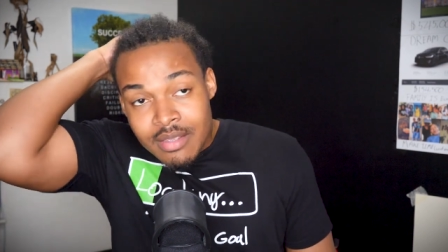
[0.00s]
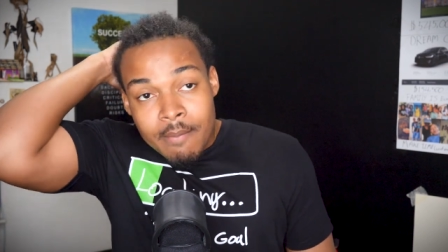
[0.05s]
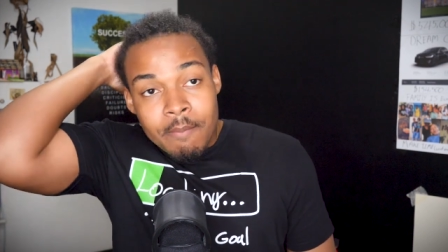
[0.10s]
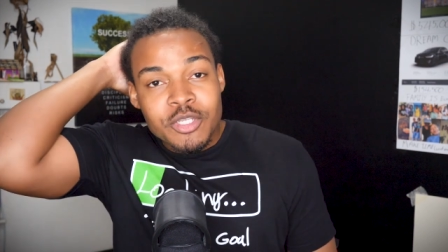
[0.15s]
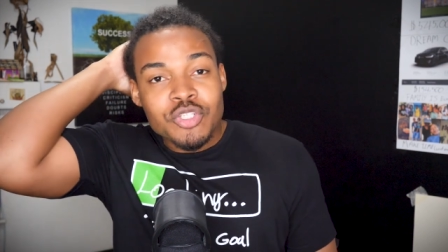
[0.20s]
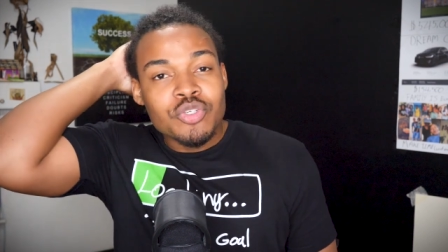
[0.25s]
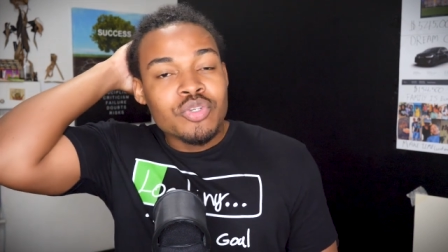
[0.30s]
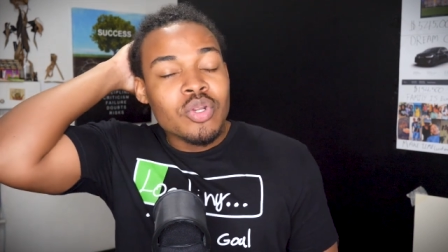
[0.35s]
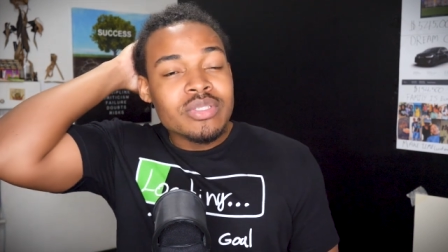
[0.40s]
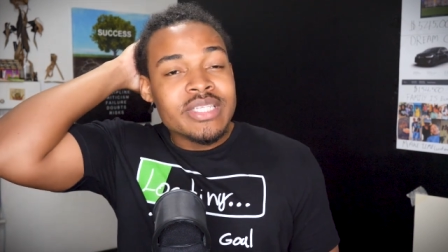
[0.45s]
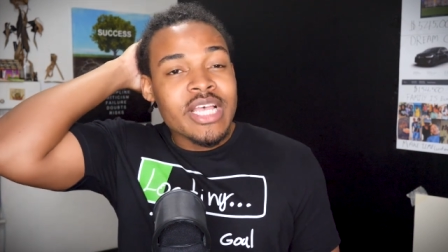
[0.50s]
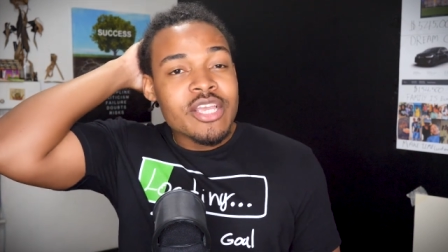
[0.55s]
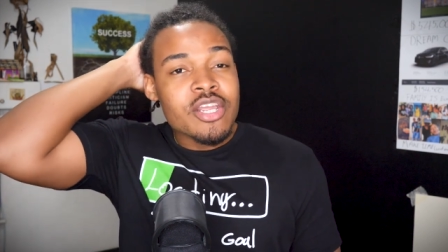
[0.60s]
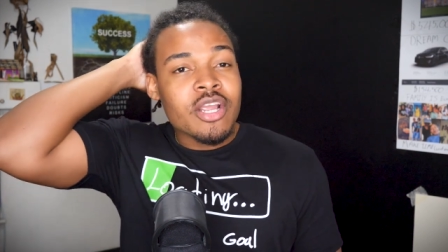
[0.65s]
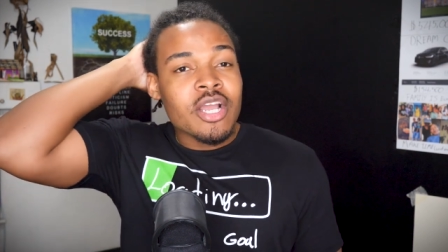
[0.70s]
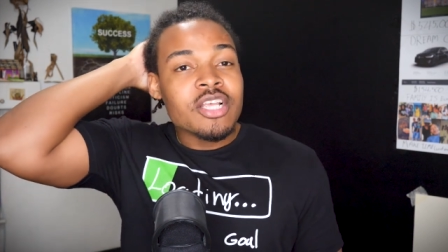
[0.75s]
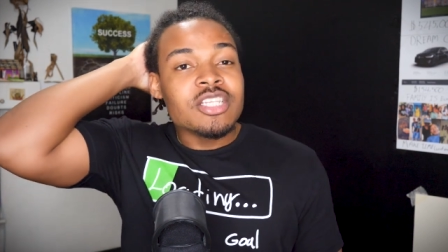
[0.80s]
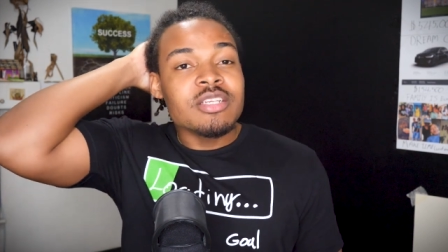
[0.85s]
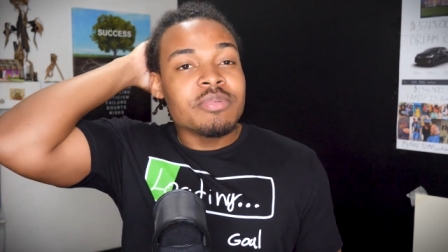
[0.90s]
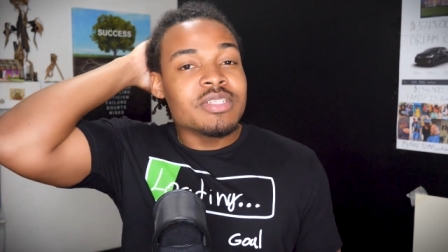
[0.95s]
but you don't tell your
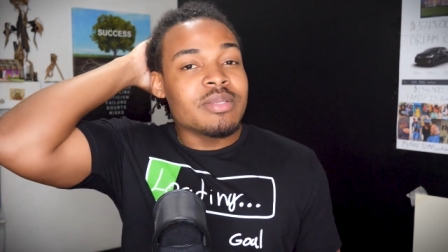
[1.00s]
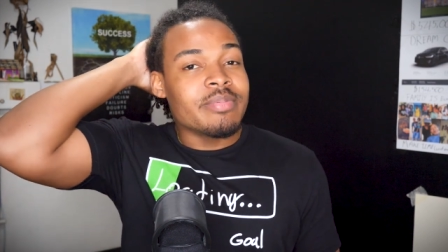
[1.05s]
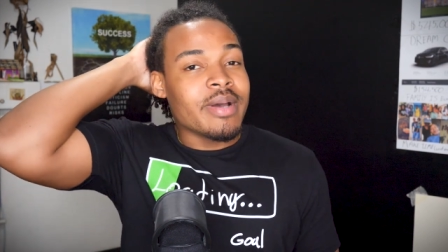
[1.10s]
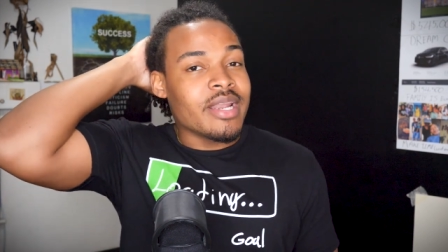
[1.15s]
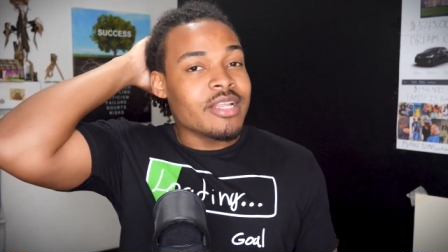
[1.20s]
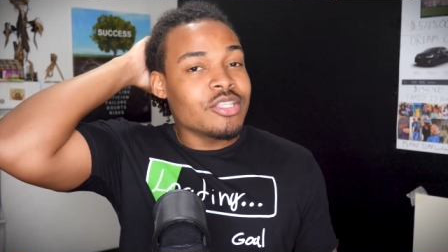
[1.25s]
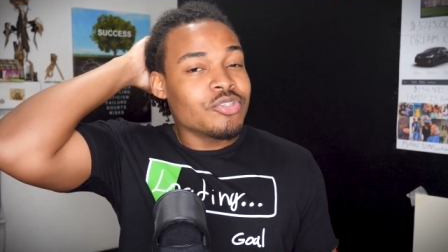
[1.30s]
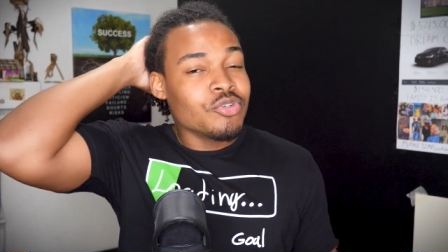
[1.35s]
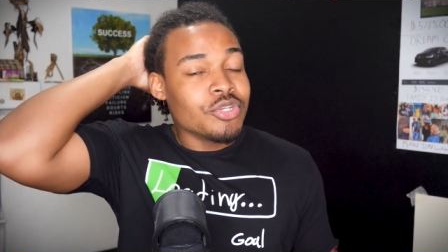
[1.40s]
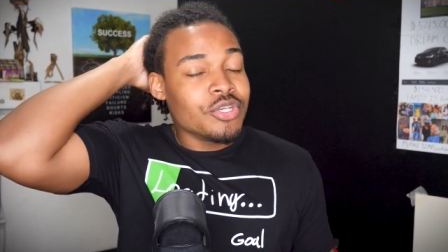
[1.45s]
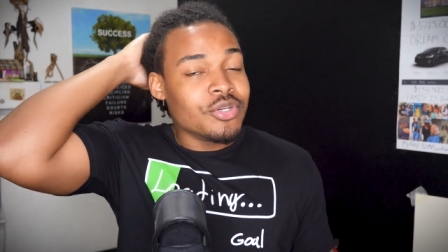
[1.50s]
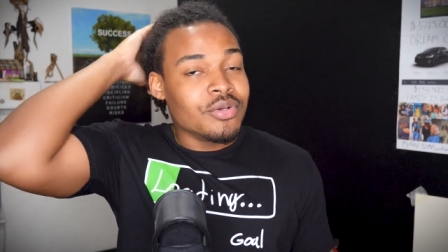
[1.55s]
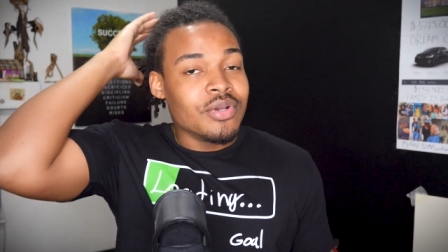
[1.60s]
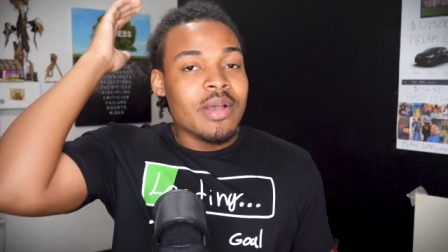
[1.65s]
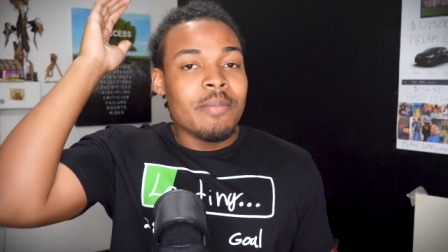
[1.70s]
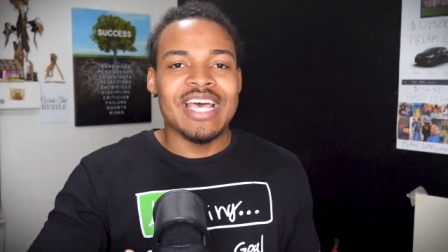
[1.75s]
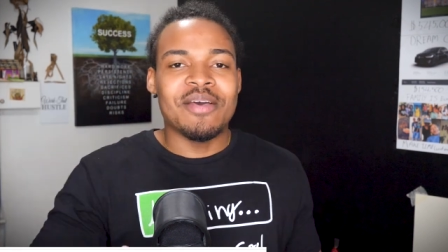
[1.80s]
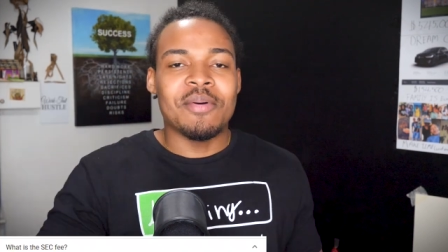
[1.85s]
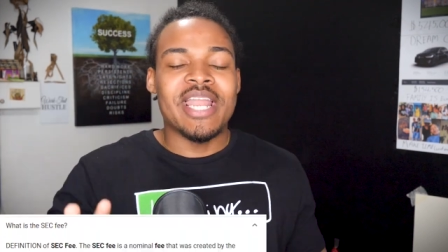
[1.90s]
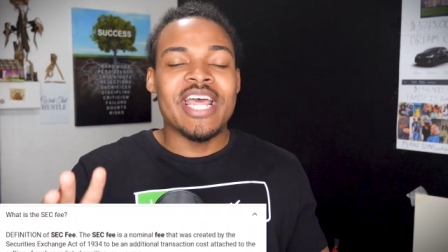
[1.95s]
customers about it, do you?
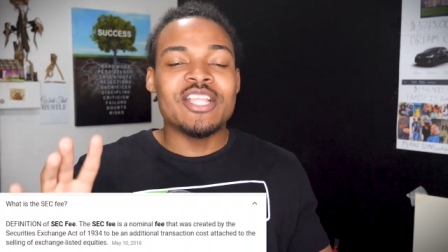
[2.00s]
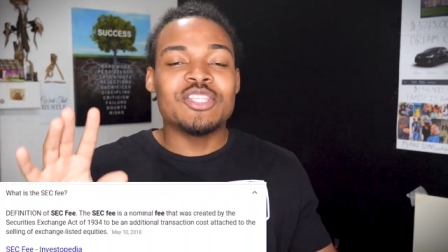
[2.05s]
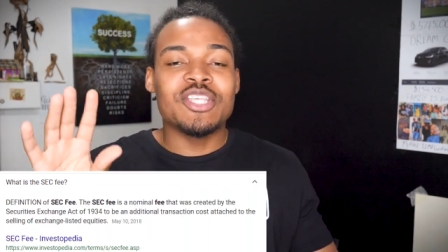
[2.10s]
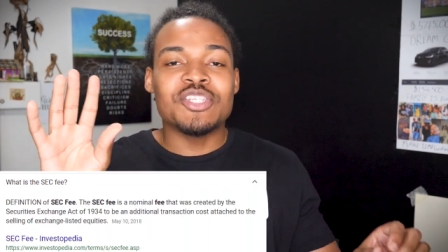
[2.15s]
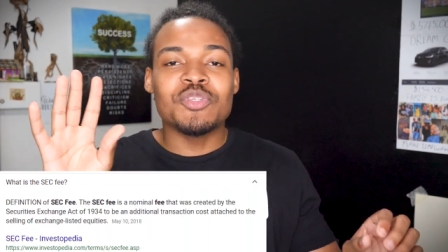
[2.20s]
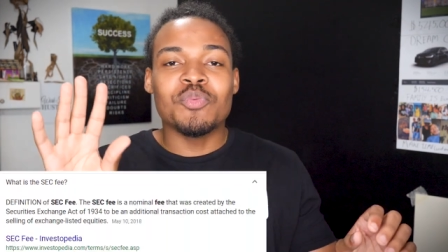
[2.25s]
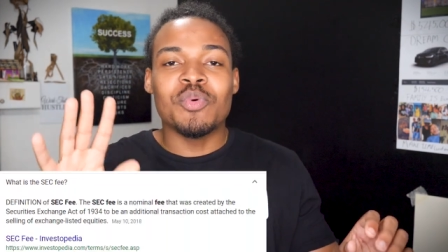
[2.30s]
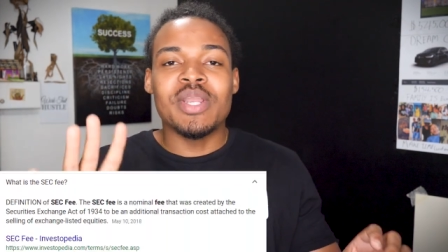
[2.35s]
And I just